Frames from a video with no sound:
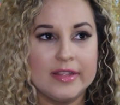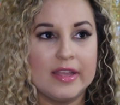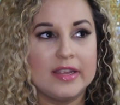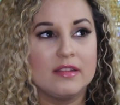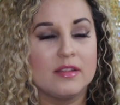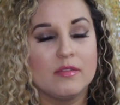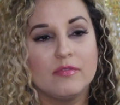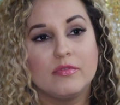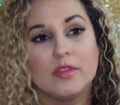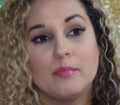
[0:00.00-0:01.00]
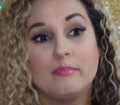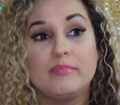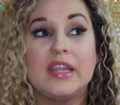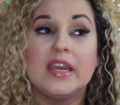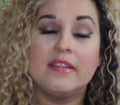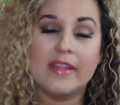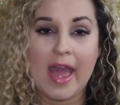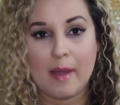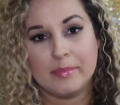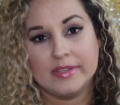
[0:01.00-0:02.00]
Like, the getting the
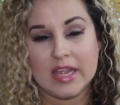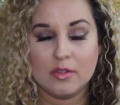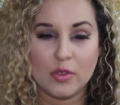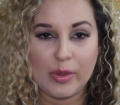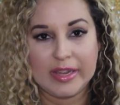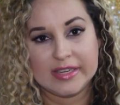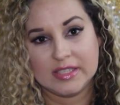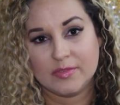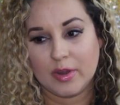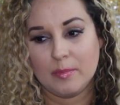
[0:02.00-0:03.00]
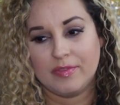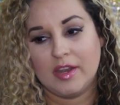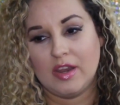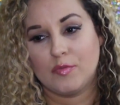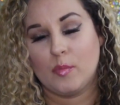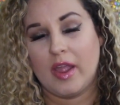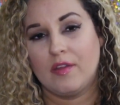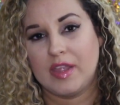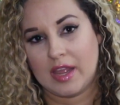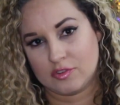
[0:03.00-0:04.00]
app and downloading it is free, but then you have to buy
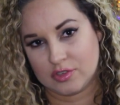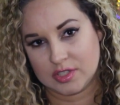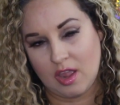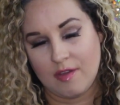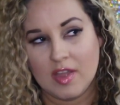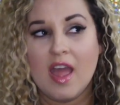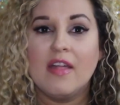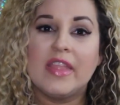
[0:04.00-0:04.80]
all the extra stuff.